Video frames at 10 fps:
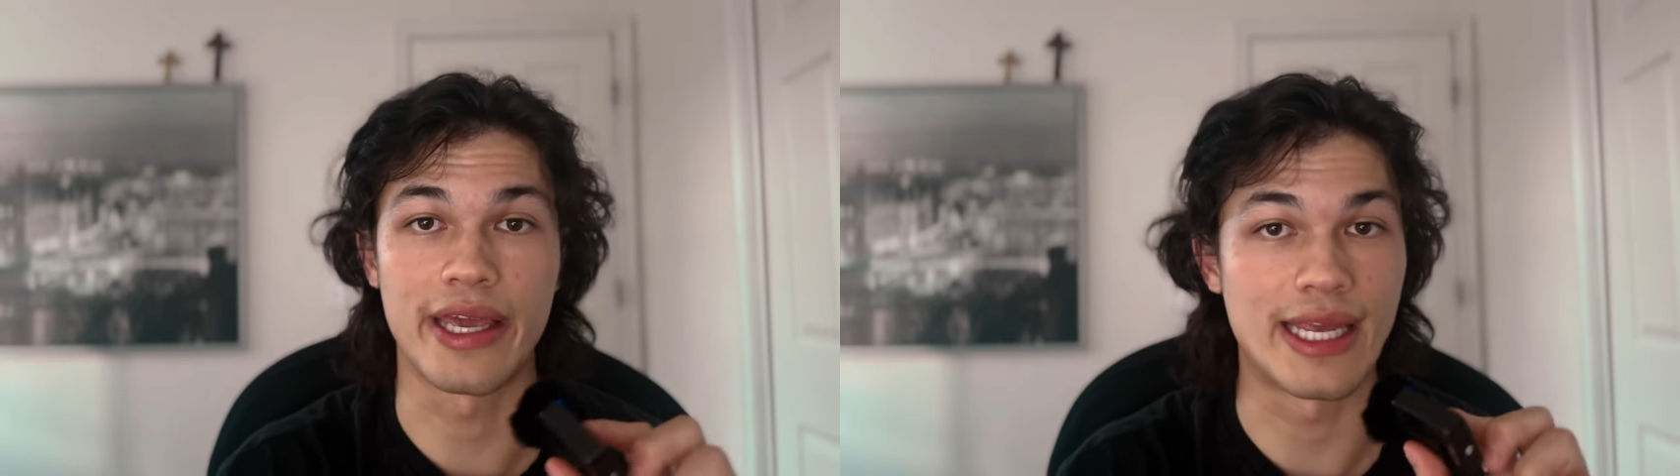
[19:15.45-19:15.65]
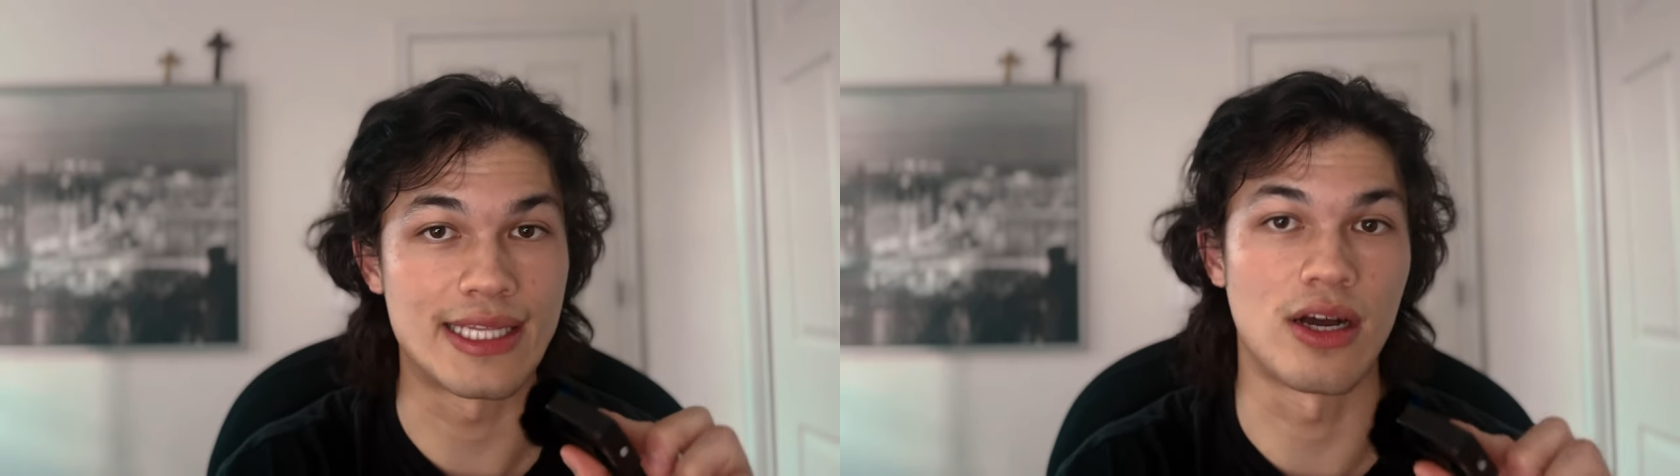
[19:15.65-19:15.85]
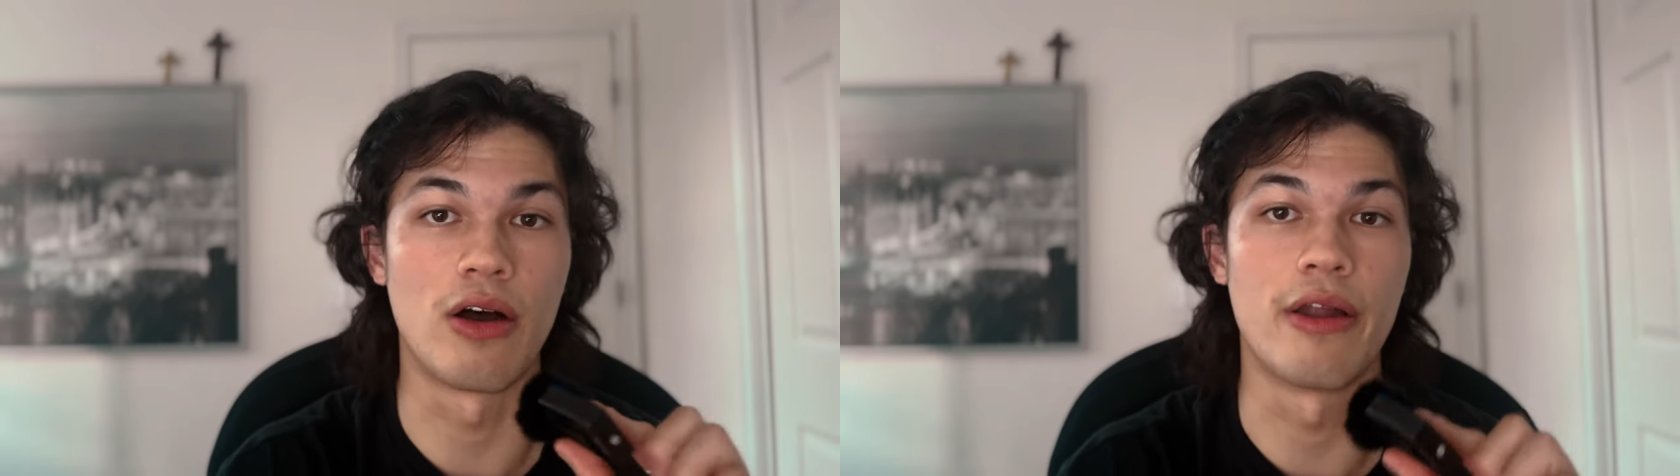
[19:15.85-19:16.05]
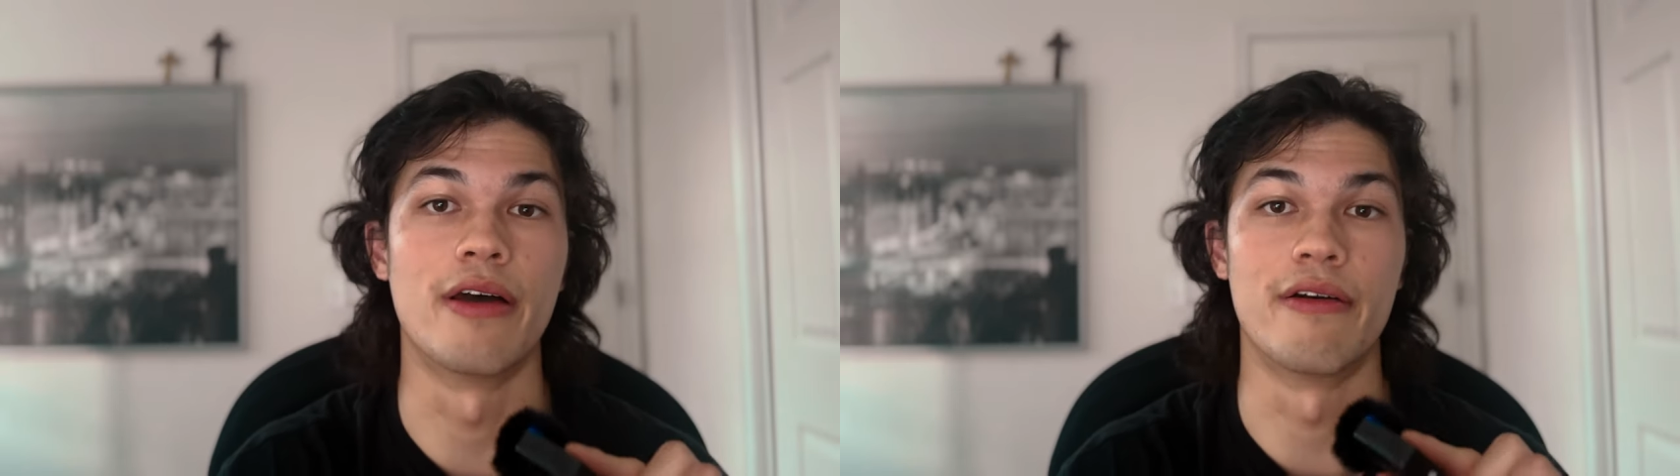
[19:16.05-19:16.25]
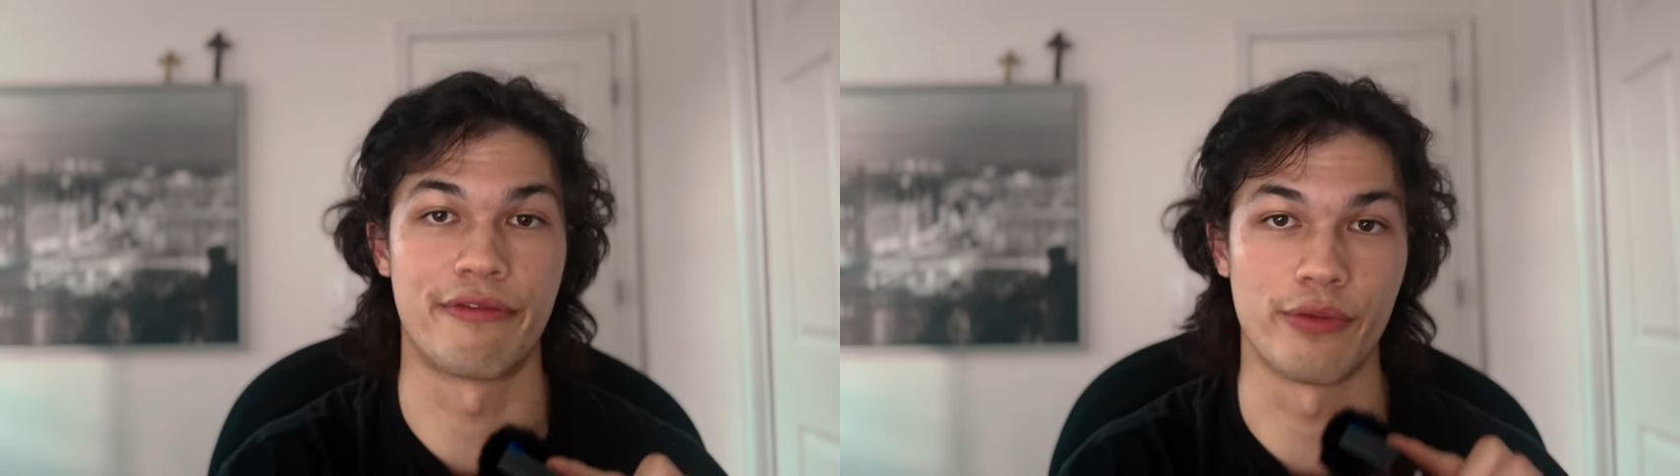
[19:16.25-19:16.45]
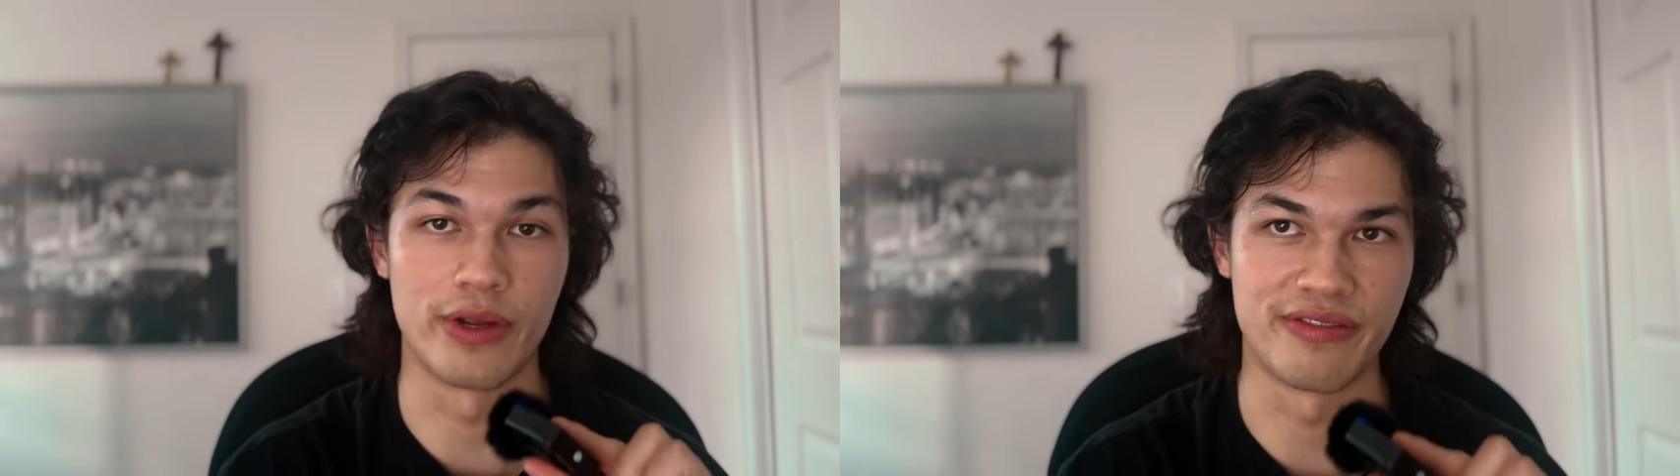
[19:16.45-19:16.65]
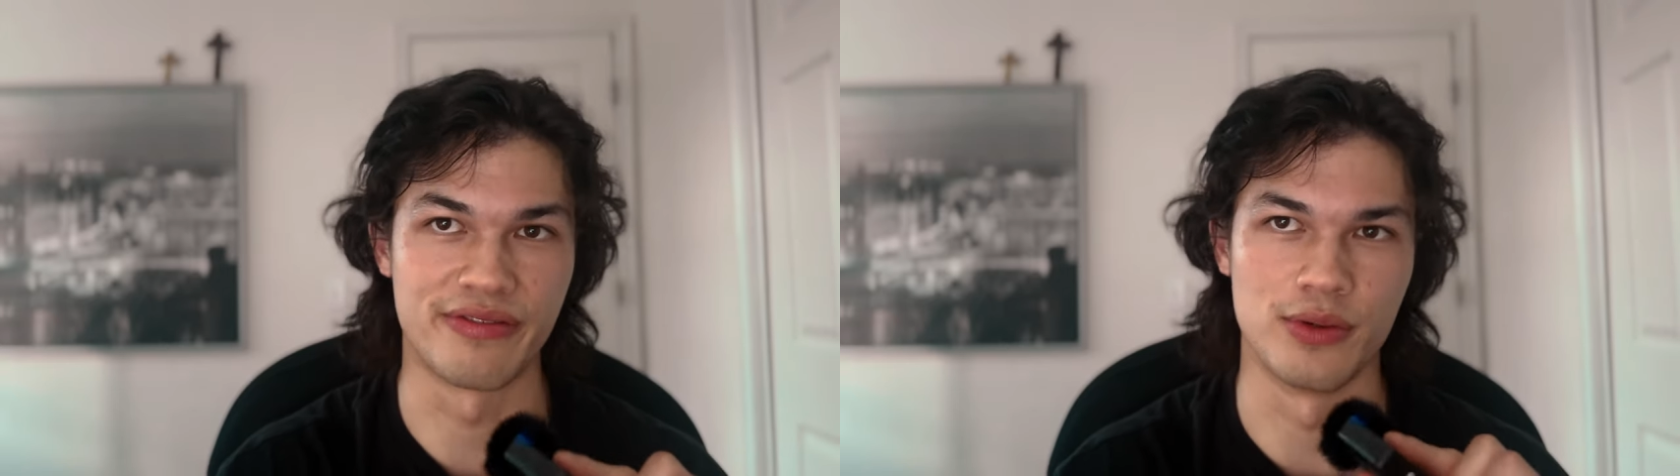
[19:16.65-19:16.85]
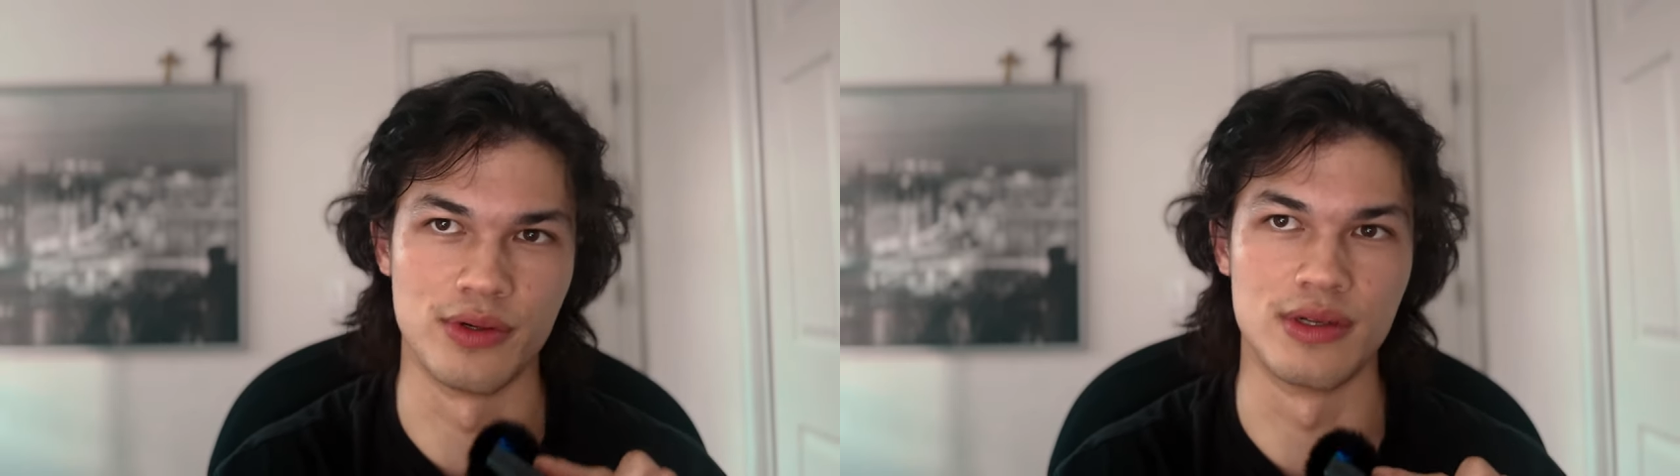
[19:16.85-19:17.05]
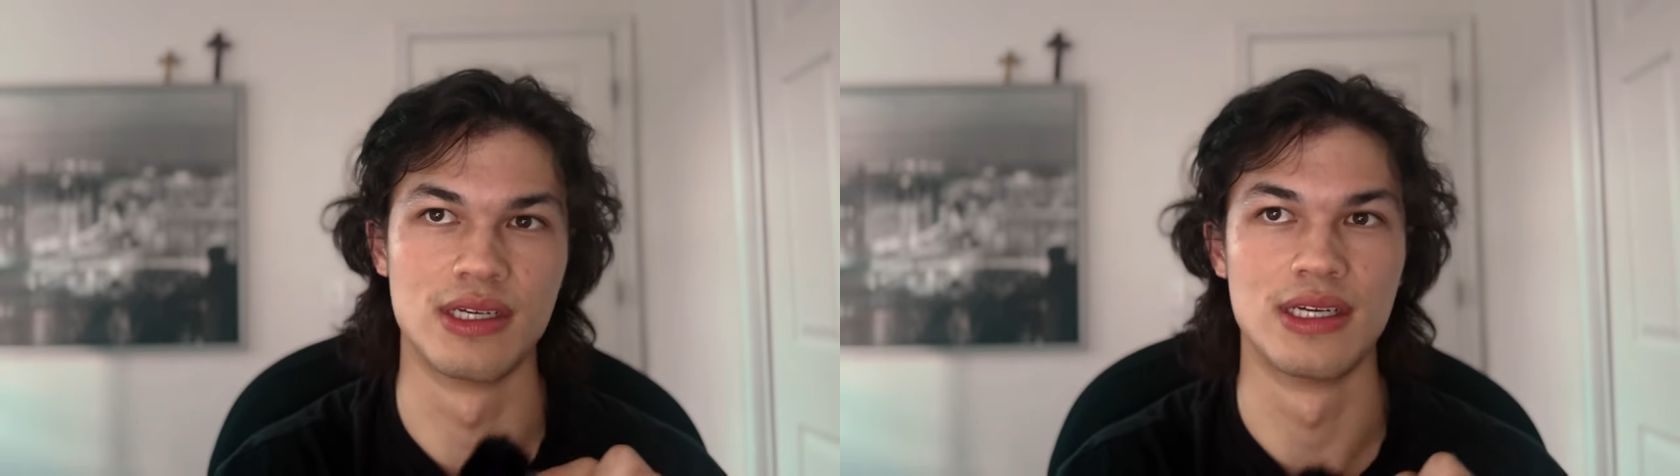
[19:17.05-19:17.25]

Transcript: a ton of free food.